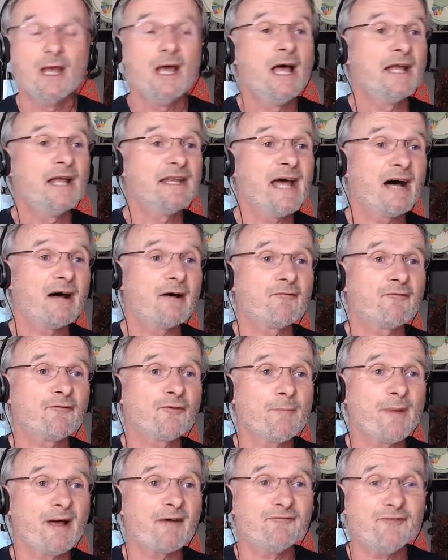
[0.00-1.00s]
Now,
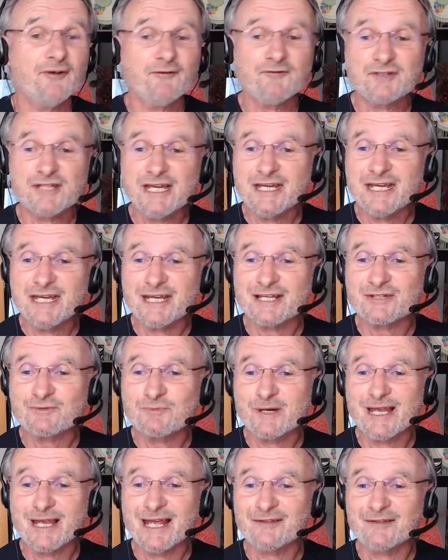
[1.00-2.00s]
for about 15 years,
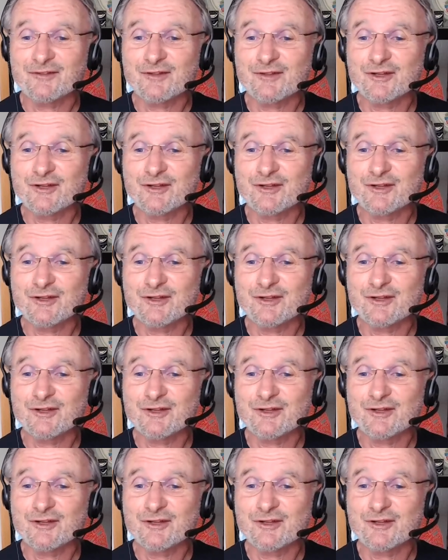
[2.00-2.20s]
we had the